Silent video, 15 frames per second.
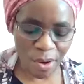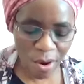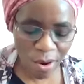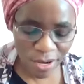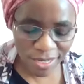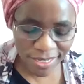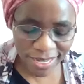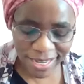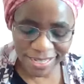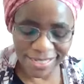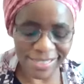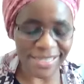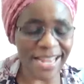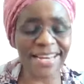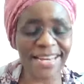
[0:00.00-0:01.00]
God
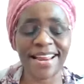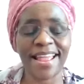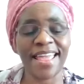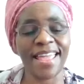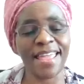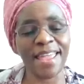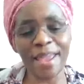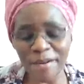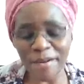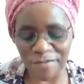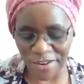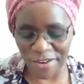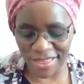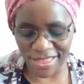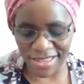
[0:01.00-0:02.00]
has done
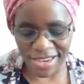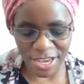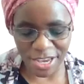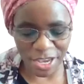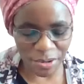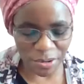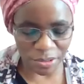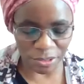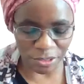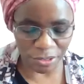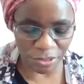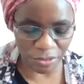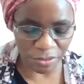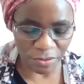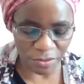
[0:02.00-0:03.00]
everything he
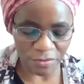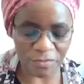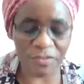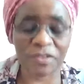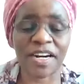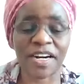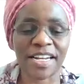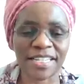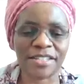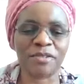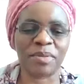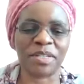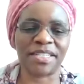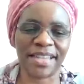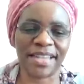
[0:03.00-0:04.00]
could do for us
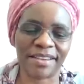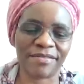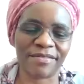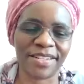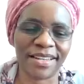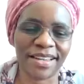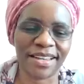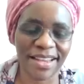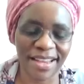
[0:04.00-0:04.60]
to be saved.